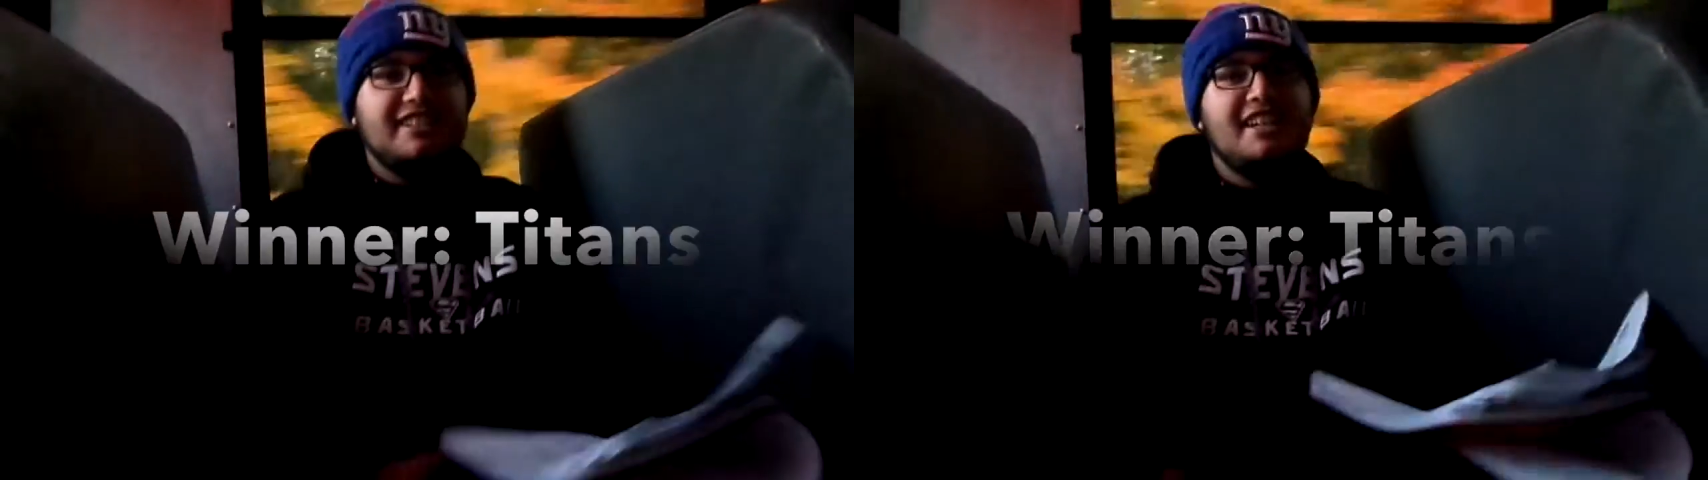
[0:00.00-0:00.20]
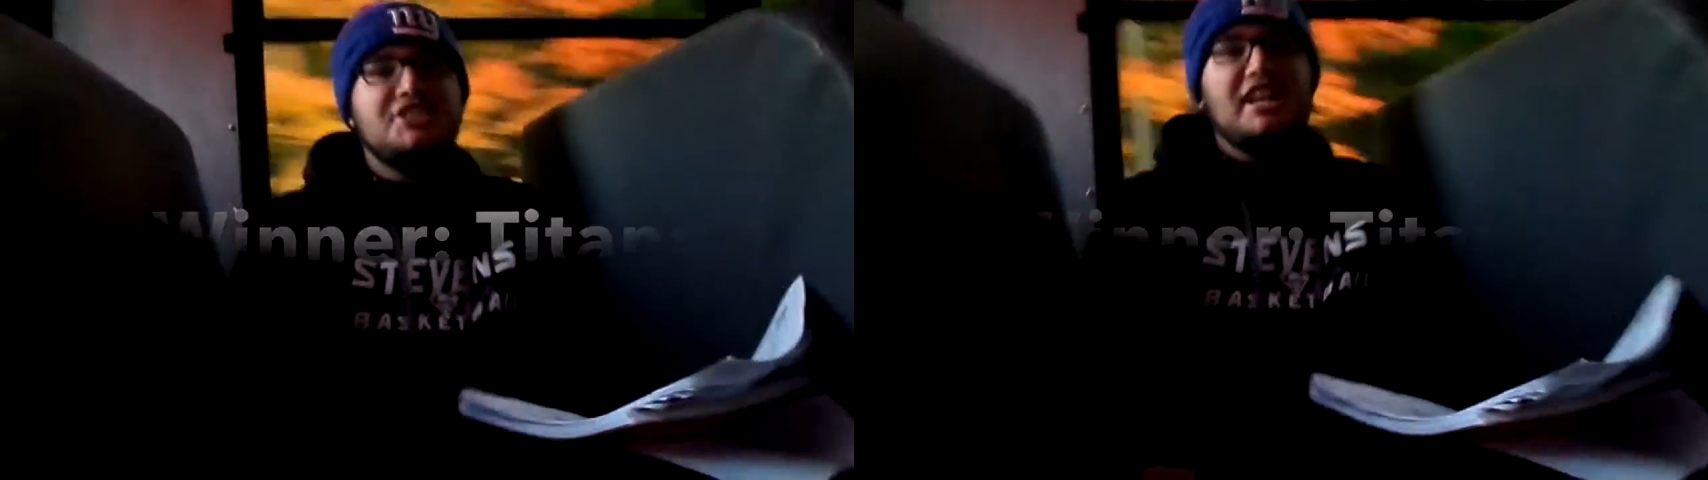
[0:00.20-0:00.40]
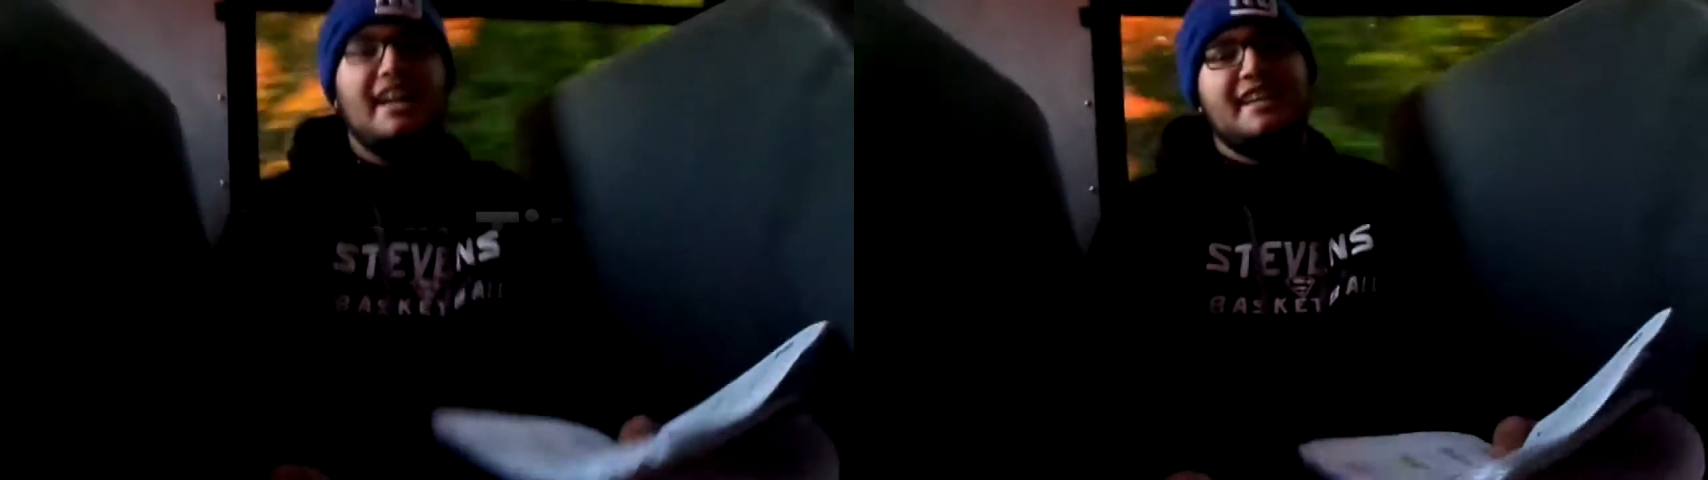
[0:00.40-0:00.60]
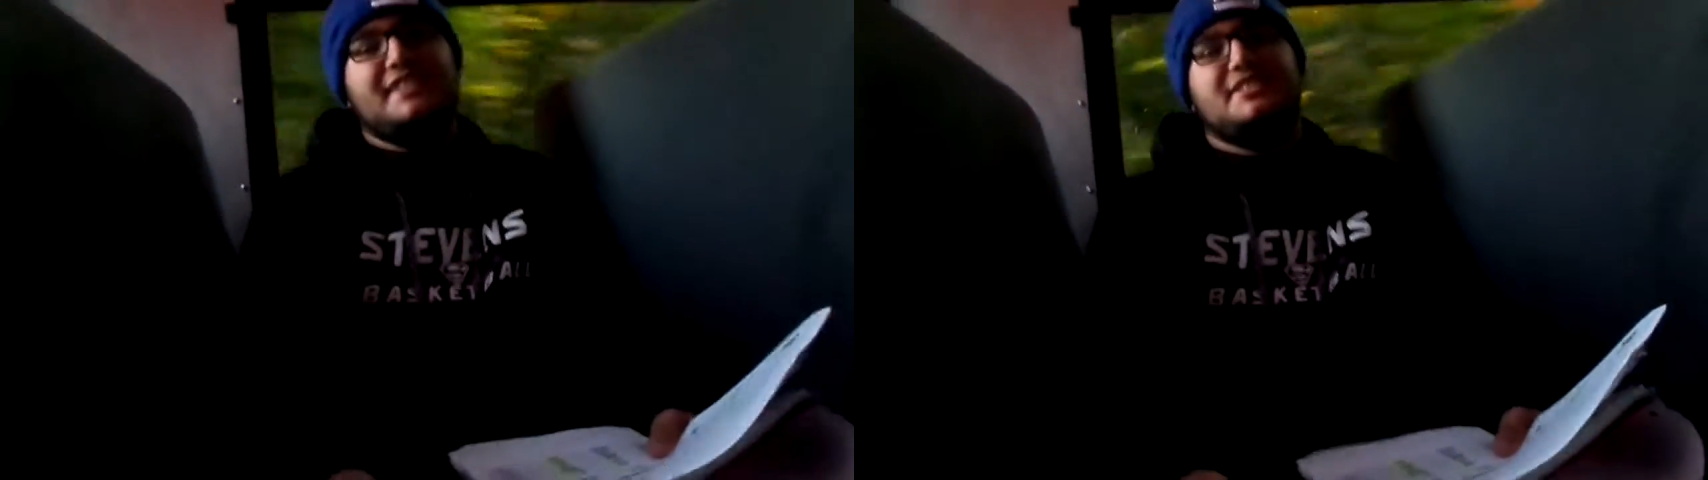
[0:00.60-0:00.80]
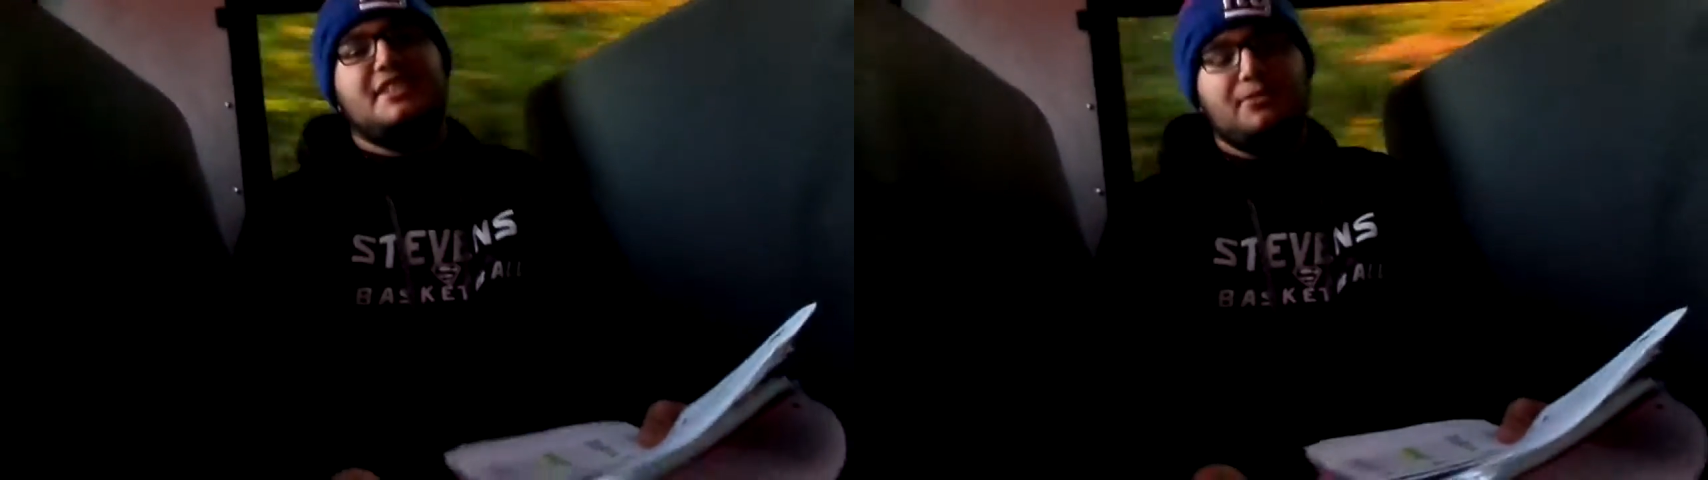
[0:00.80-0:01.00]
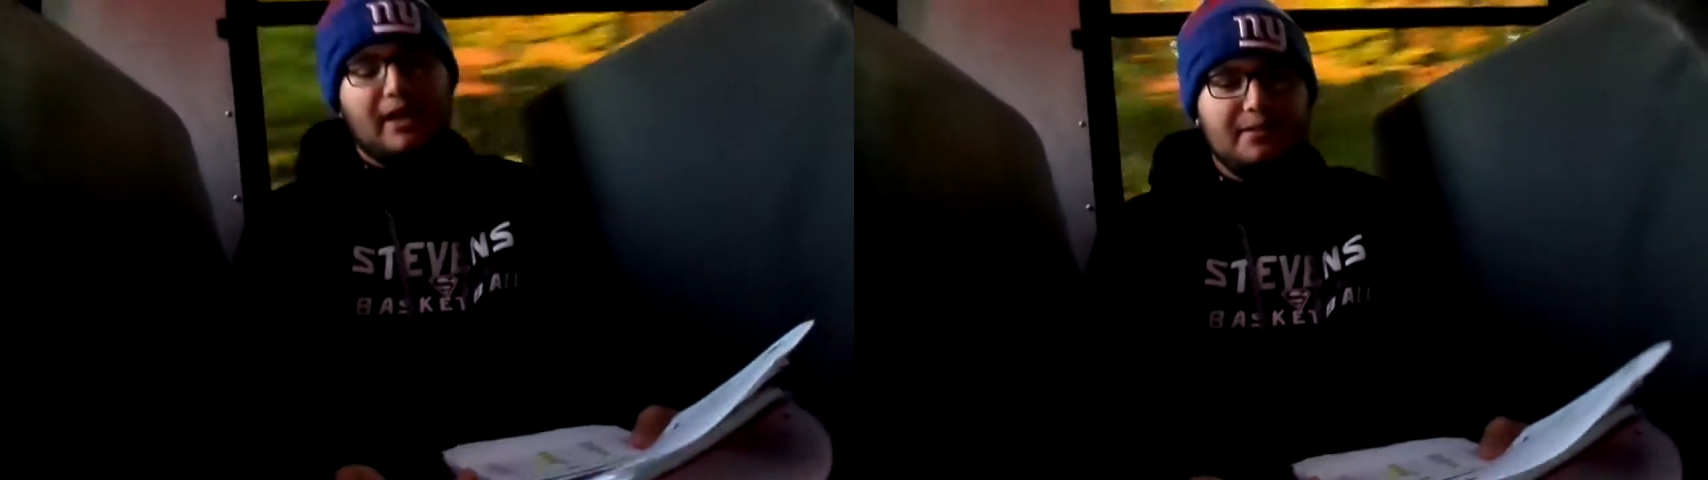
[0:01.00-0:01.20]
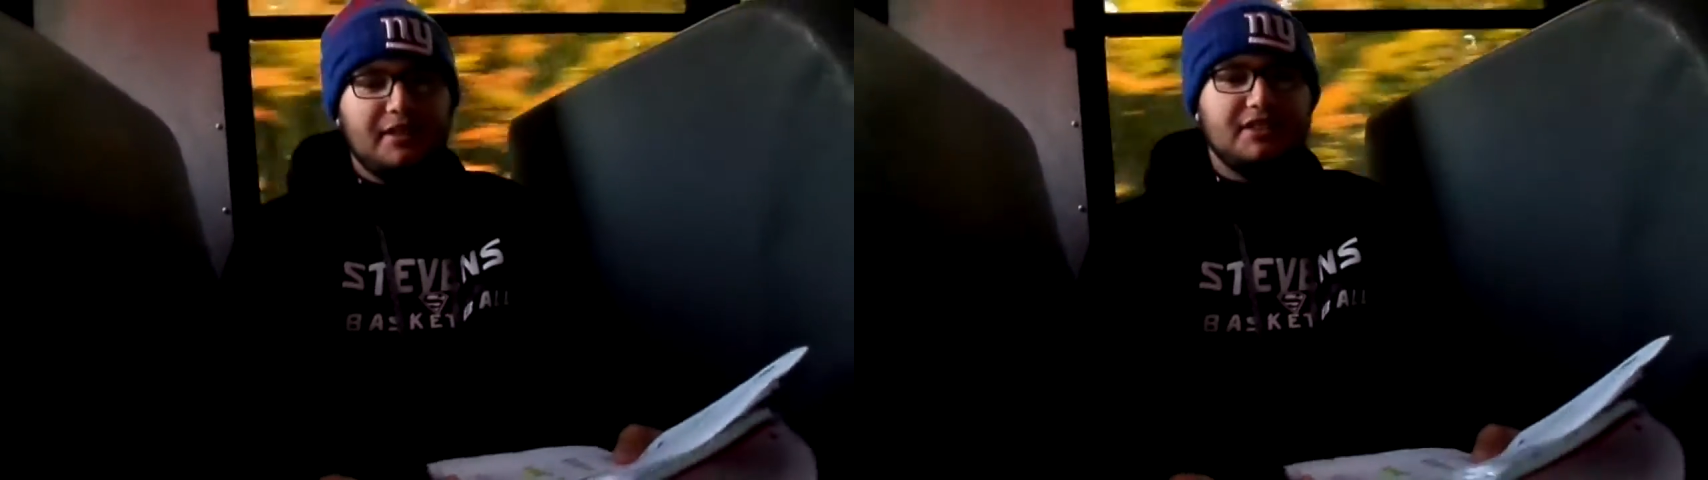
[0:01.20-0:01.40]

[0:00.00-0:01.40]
Giants. The Ravens,